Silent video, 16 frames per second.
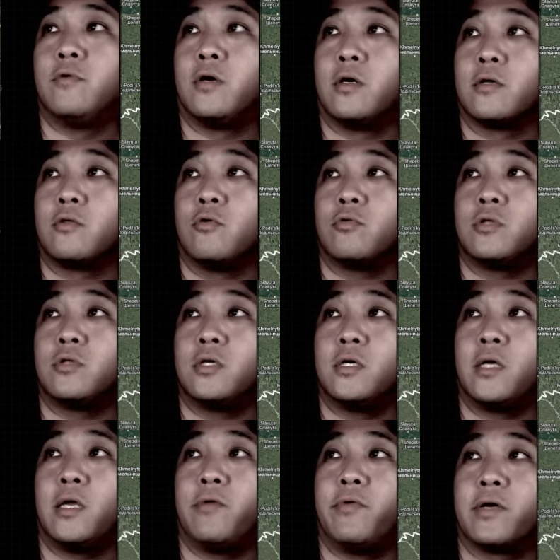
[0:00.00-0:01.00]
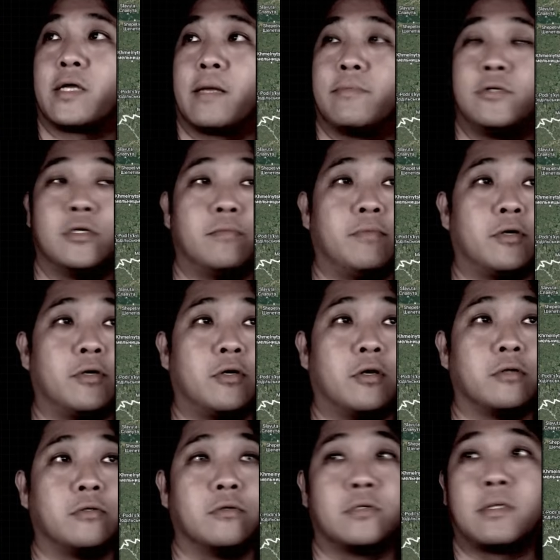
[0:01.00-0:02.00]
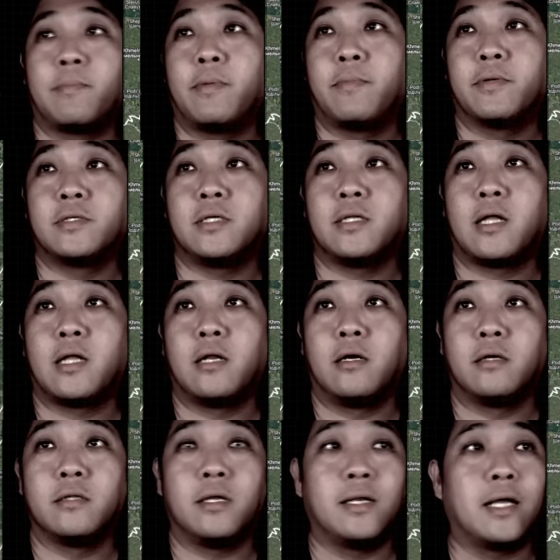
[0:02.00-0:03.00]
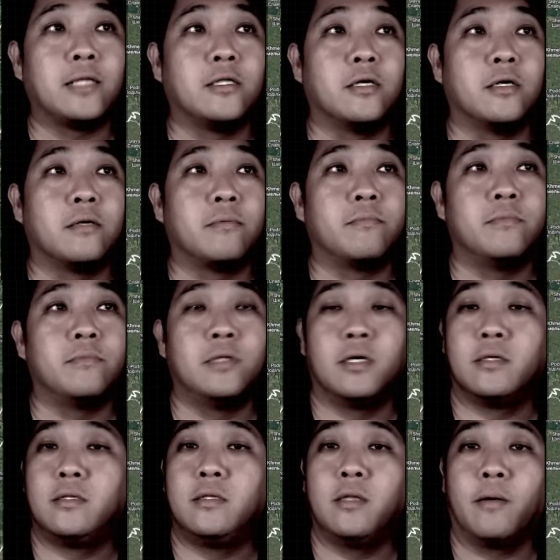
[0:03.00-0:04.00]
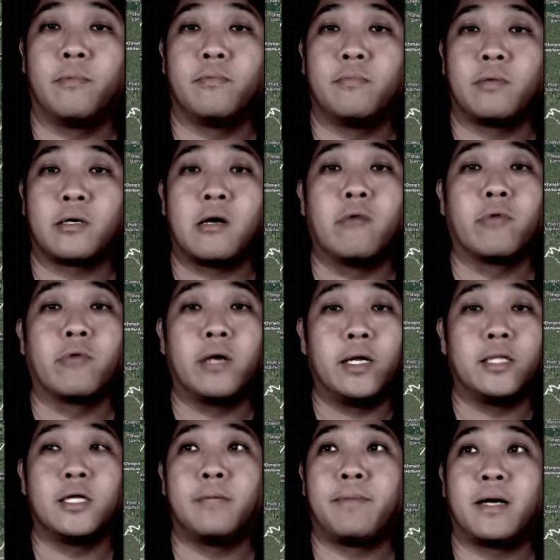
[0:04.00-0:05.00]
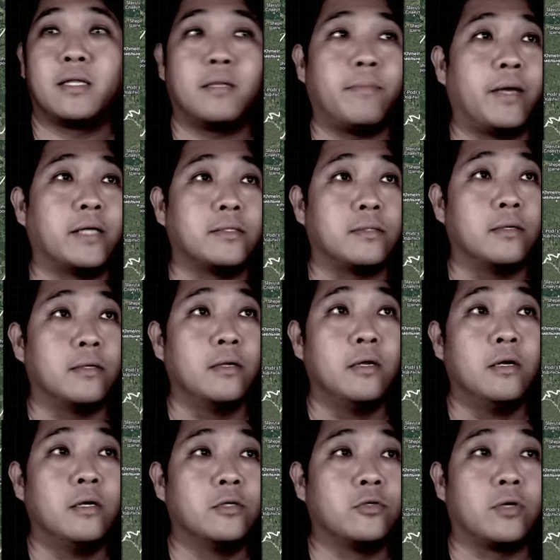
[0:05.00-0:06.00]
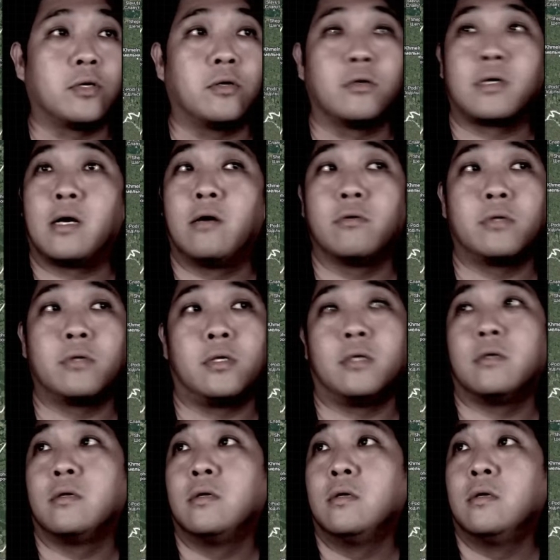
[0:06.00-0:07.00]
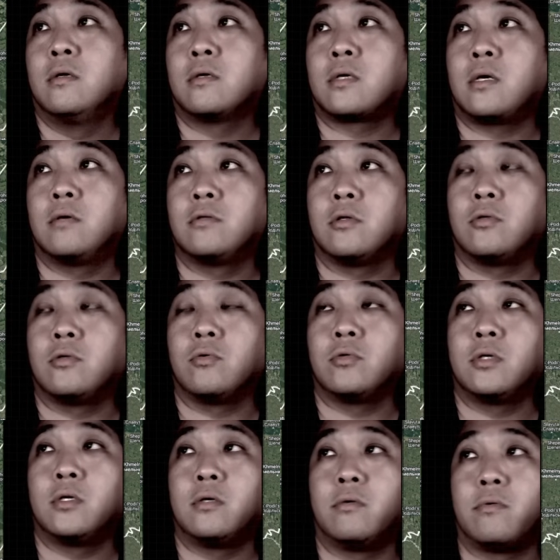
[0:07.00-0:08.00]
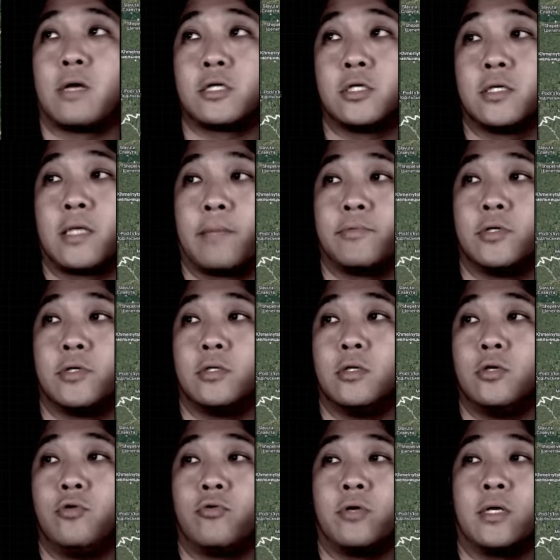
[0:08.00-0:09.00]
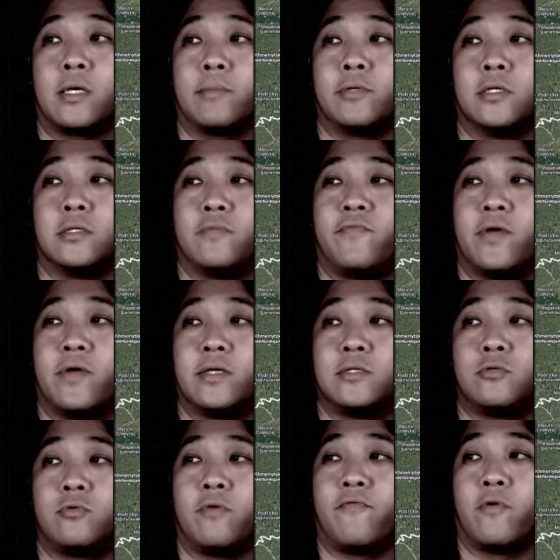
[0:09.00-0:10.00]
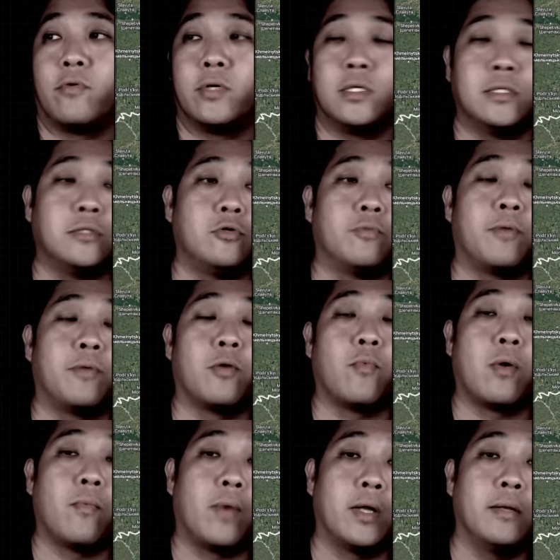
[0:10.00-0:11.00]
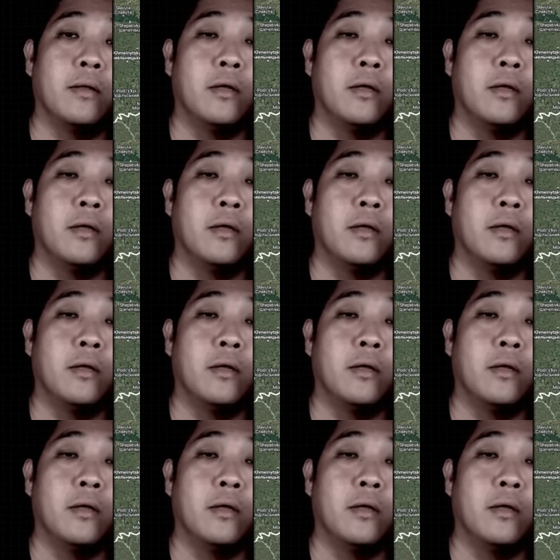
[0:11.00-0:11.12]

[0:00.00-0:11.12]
total area captured because some people say that they like the calculator part the best. So I'm going to count the total Russian capture. The Ukrainian capture is very straightforward. It's 0.11